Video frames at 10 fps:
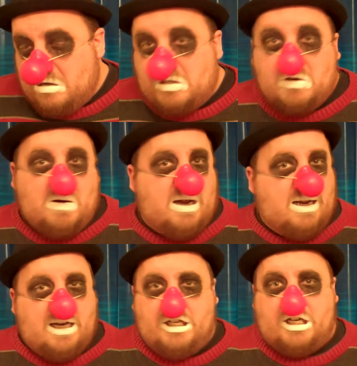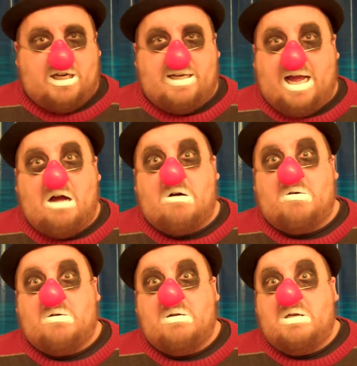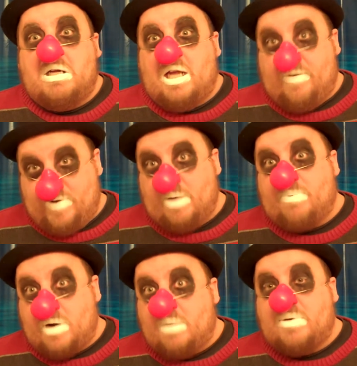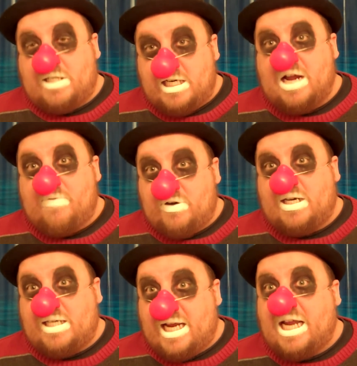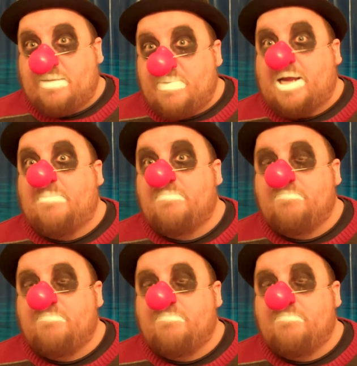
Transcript: so I'll let you down if you promise never to take me.